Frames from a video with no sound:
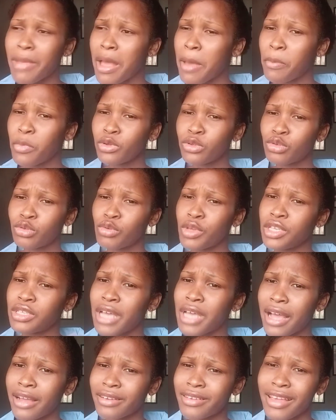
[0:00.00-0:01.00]
My mood
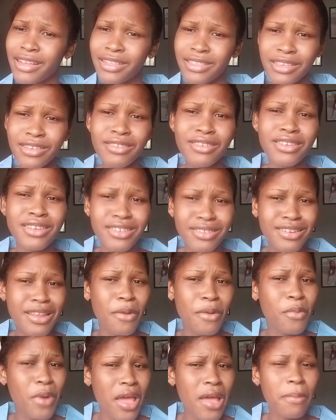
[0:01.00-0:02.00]
swings are getting in
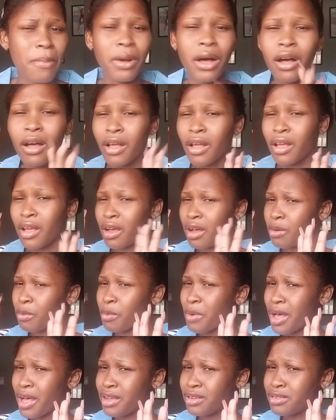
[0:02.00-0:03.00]
the way, but
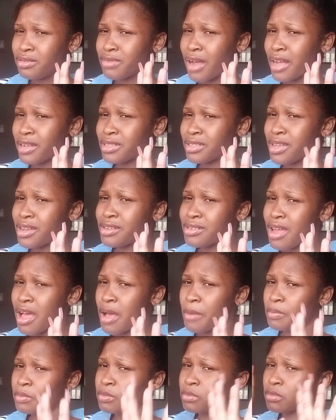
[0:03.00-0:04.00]
well, I tell
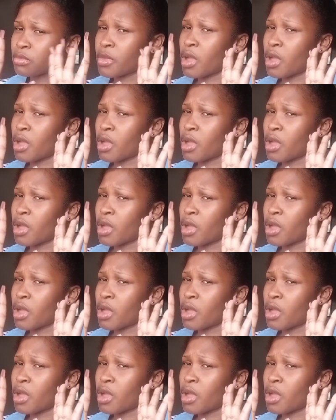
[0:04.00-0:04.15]
them,